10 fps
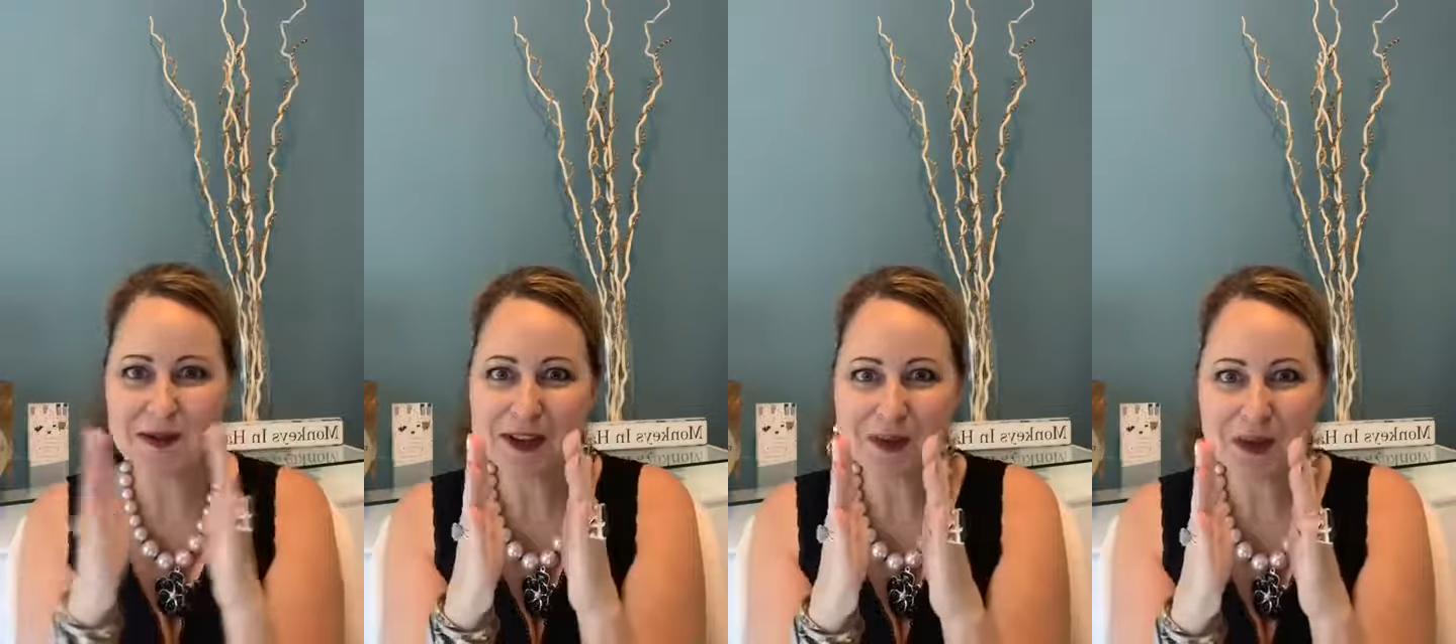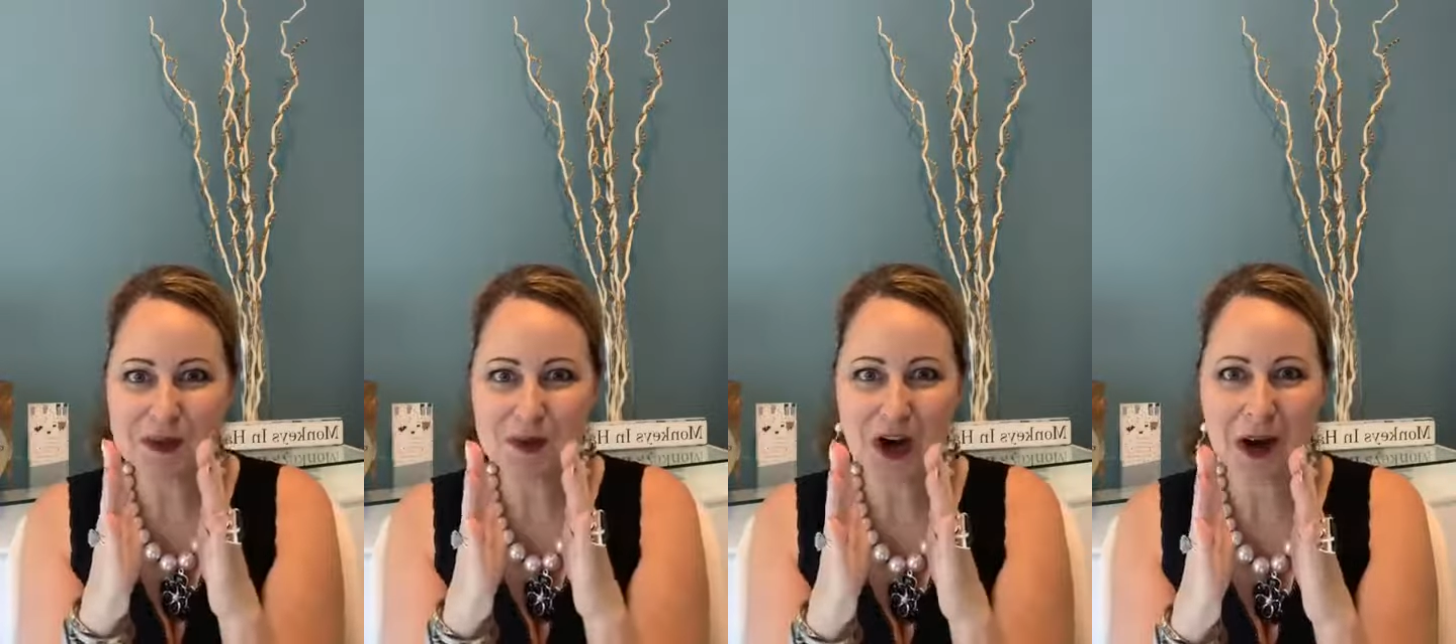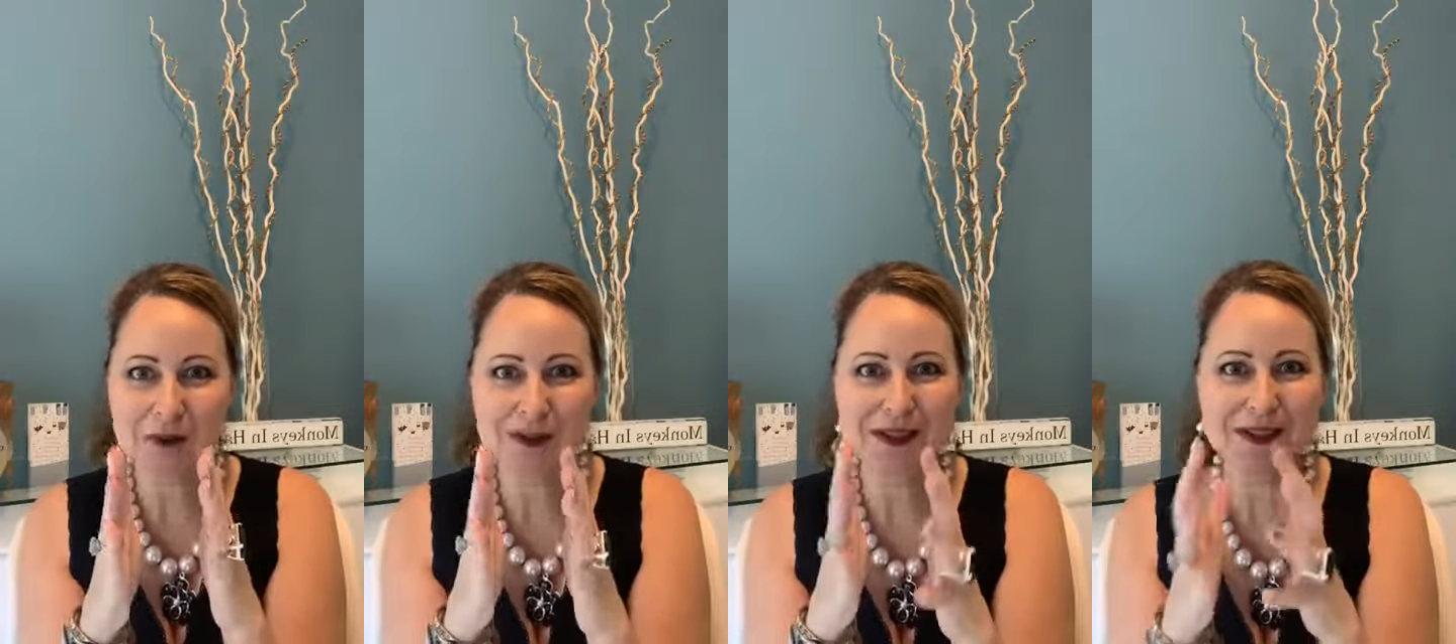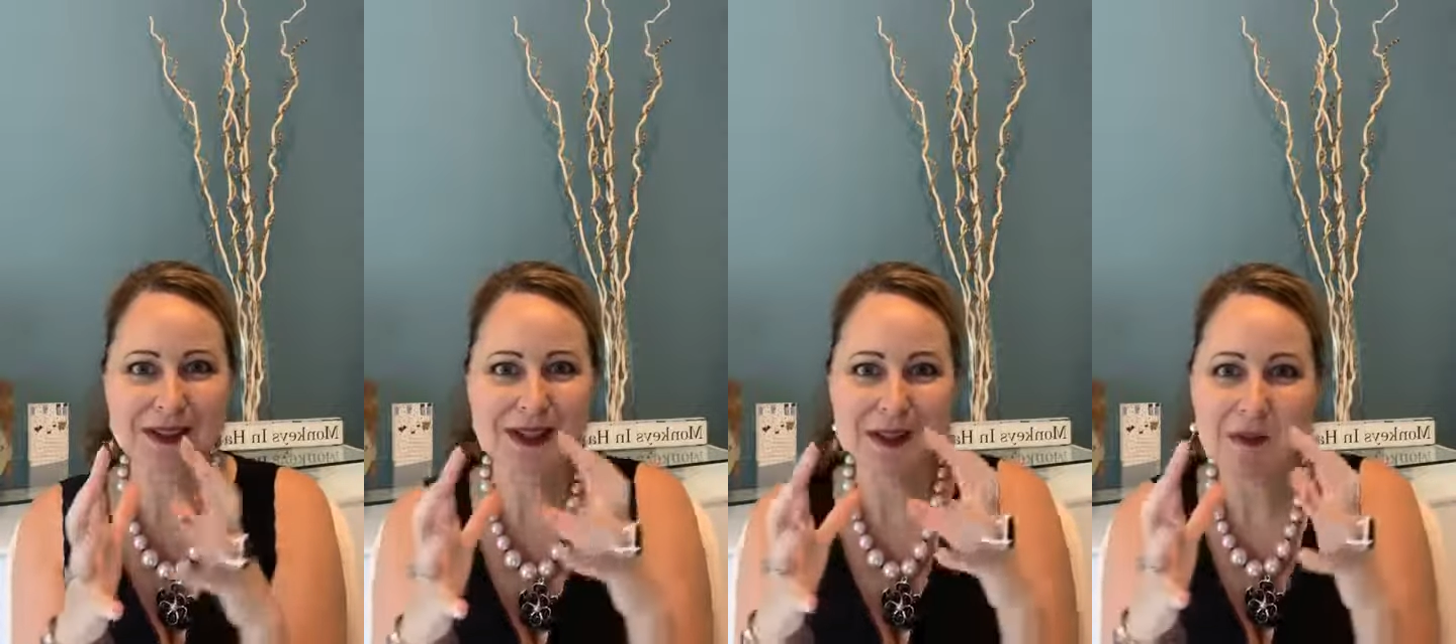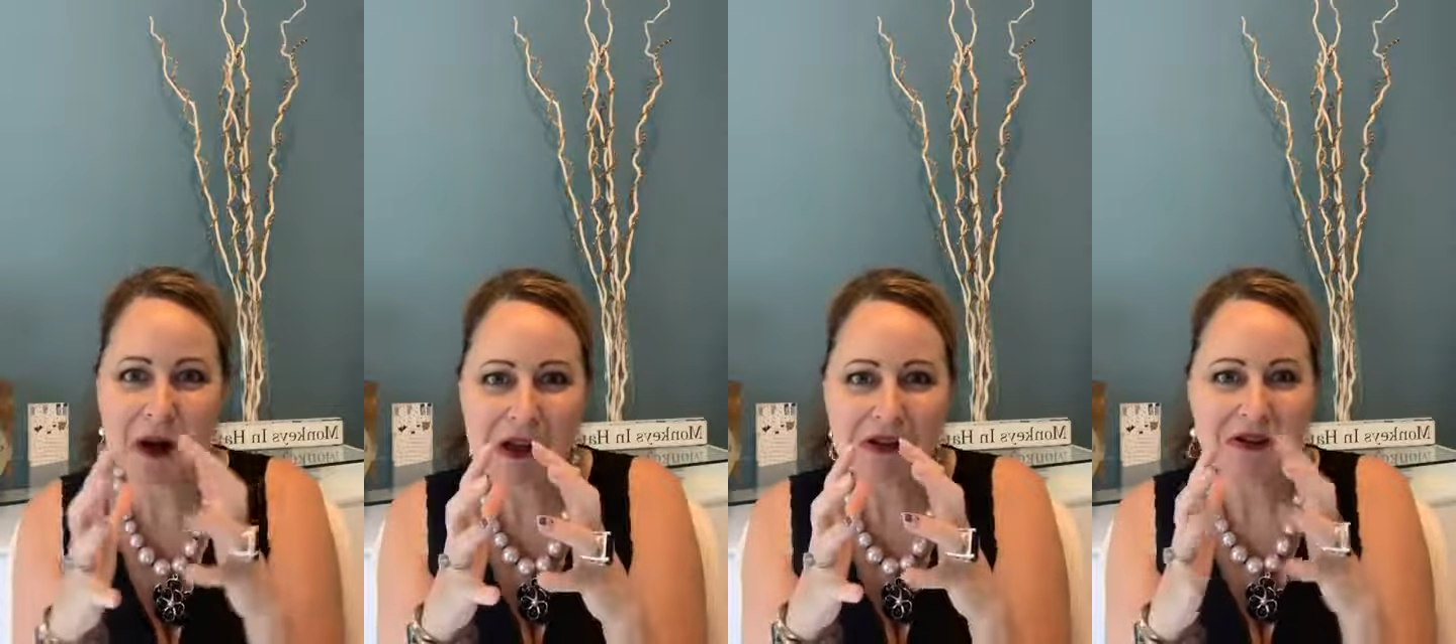to make those subscriber lists like
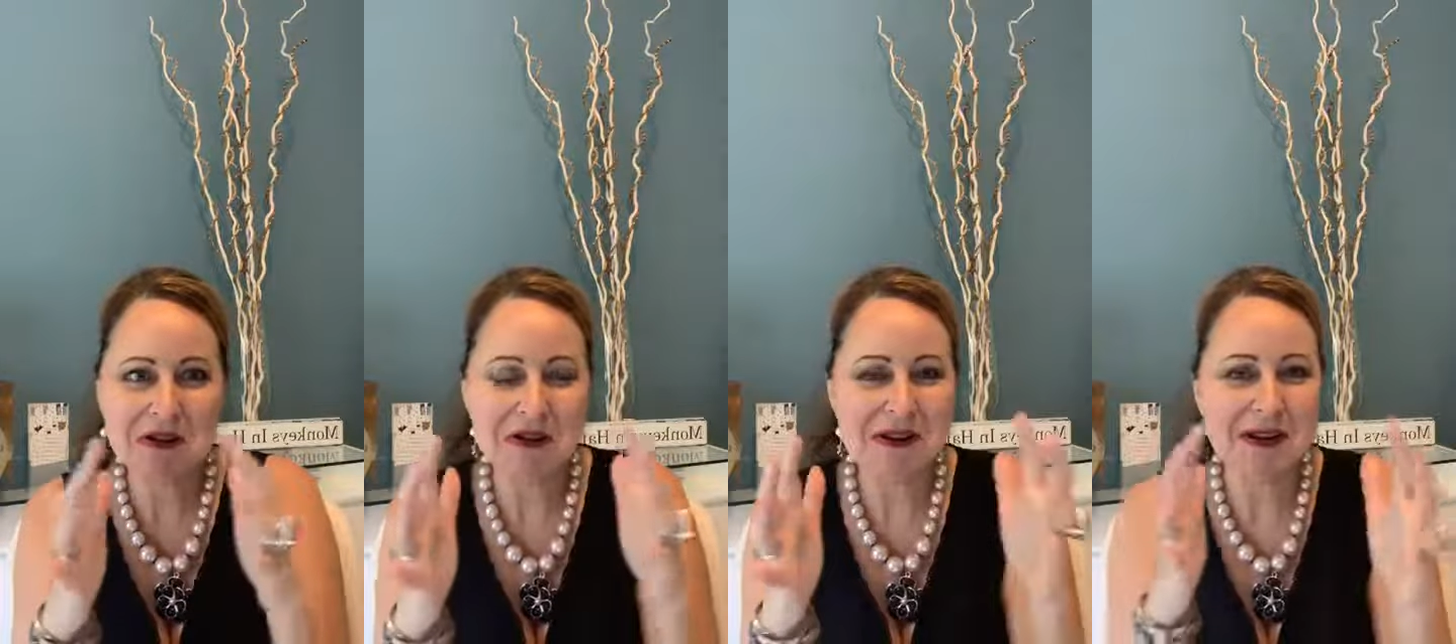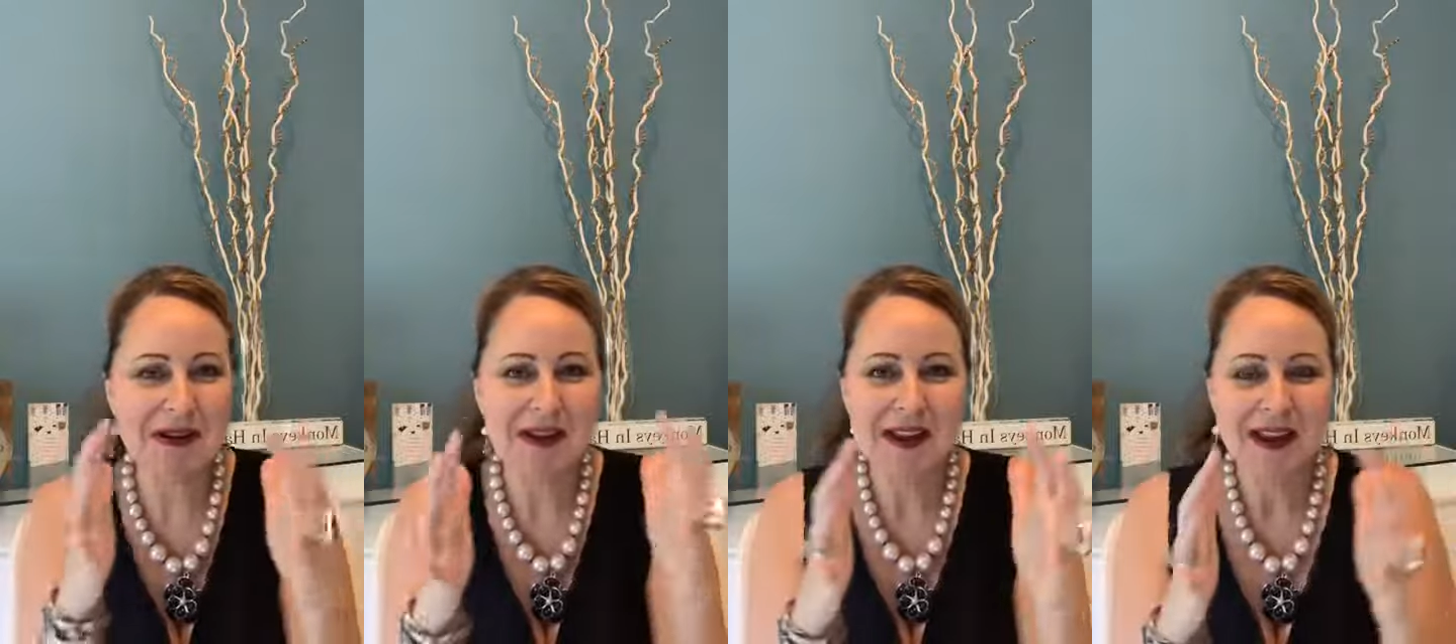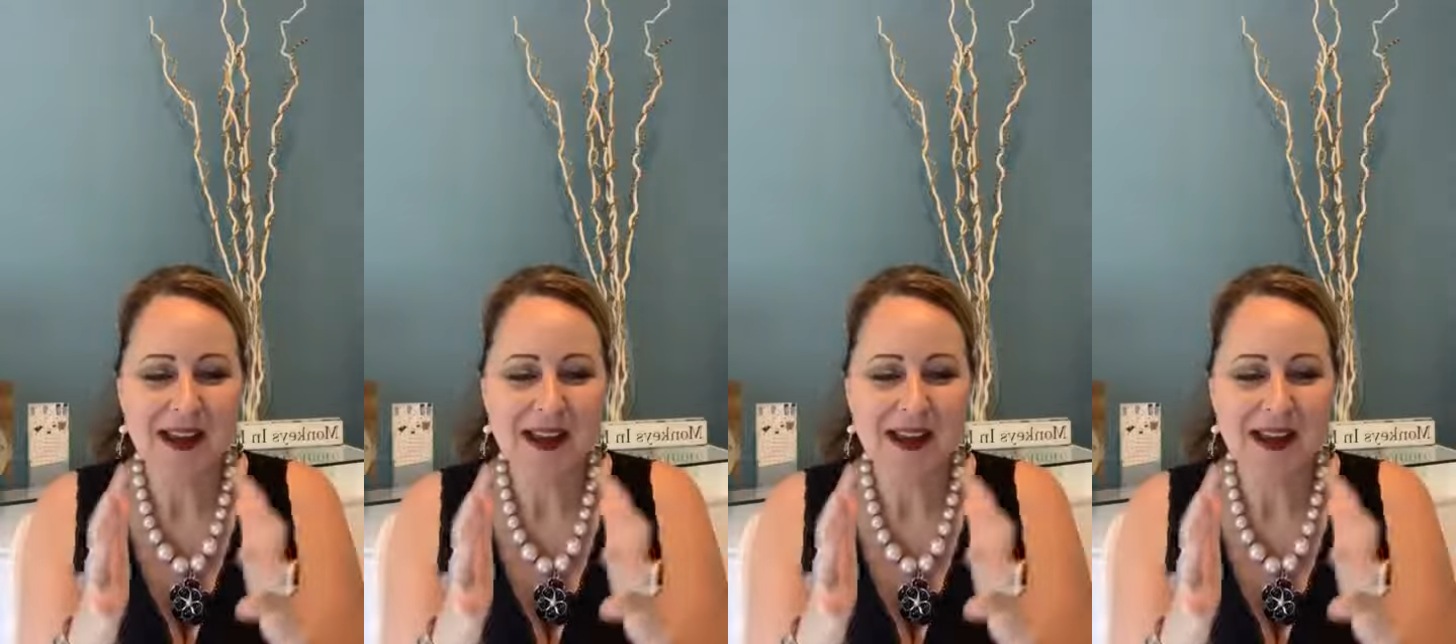smaller and